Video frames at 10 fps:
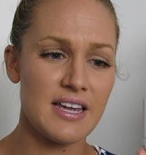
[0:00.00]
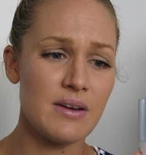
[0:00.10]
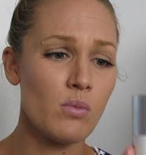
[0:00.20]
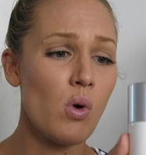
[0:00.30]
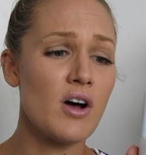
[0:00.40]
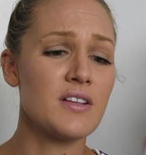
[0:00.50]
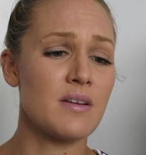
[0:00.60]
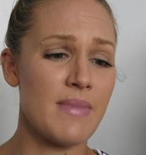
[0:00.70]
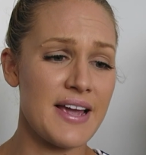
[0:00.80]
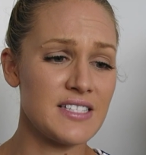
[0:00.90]
It was
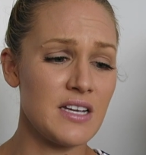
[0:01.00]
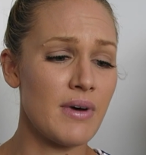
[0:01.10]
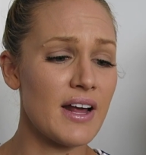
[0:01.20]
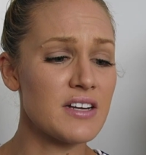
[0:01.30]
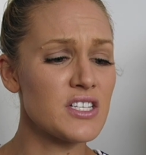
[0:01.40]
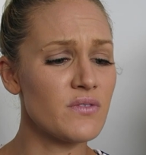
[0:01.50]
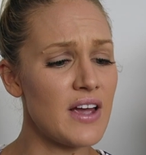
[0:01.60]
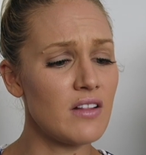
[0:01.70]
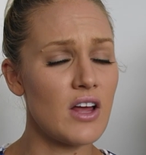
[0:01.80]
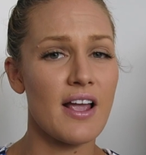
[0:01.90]
amazing, but I just
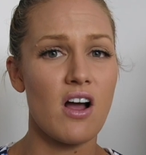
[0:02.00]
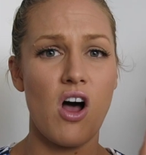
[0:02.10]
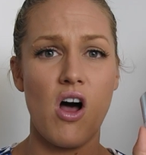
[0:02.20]
felt like